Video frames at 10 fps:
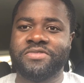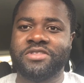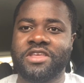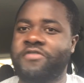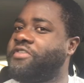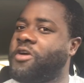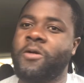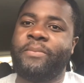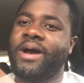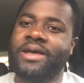If we go
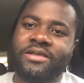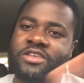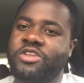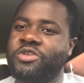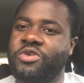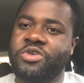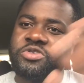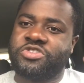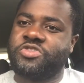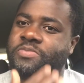by
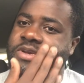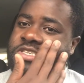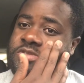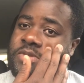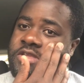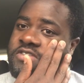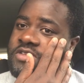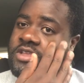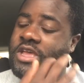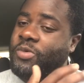YouTube estimates,
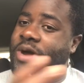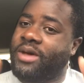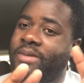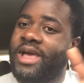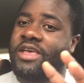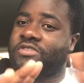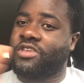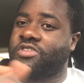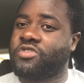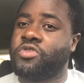and Wode
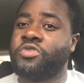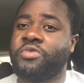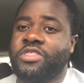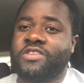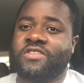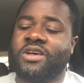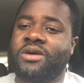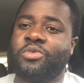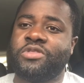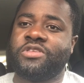is good with his
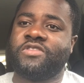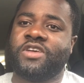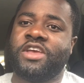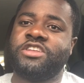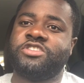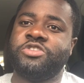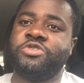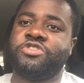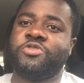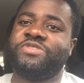
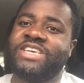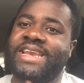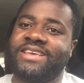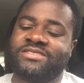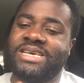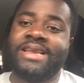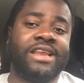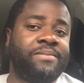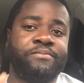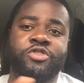YouTubes, he understands,
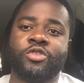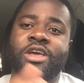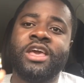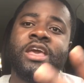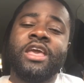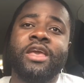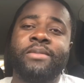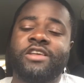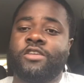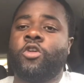and I'm pretty sure he
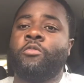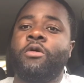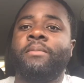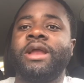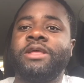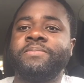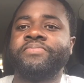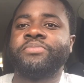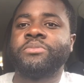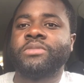makes a lot more money
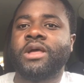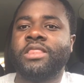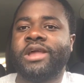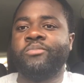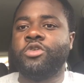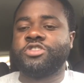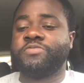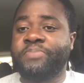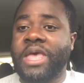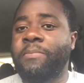than
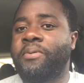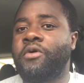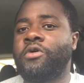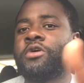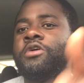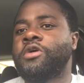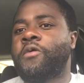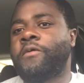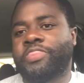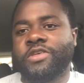most people
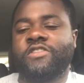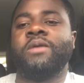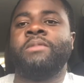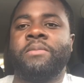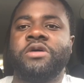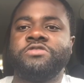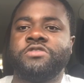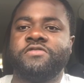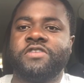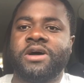with the same amount of